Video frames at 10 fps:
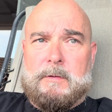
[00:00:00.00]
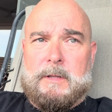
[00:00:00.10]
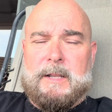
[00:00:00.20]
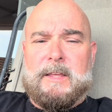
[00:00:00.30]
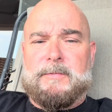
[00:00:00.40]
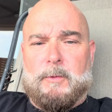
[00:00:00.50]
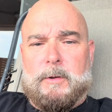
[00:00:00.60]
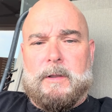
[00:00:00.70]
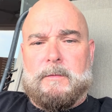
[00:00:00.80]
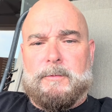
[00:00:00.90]
at least
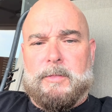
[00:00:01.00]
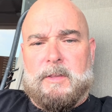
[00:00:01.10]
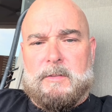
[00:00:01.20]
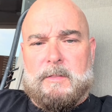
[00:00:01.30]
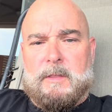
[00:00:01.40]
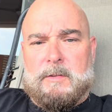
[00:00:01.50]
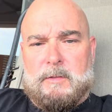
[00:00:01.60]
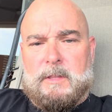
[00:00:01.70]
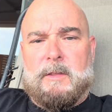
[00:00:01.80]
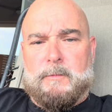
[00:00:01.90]
for these
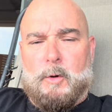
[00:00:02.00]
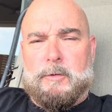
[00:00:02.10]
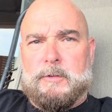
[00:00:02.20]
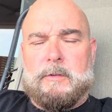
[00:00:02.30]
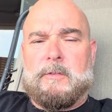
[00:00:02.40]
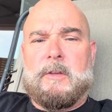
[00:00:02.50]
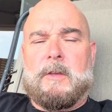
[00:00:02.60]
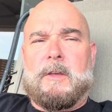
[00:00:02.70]
versions,